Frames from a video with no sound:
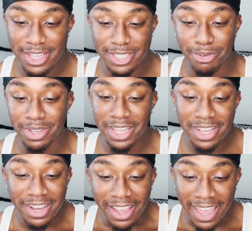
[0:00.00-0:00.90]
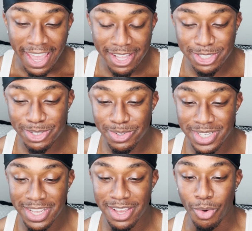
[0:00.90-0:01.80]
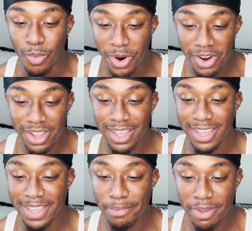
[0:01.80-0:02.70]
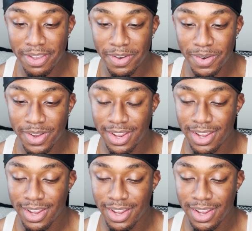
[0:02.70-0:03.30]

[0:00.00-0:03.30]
So getting a canceled work email,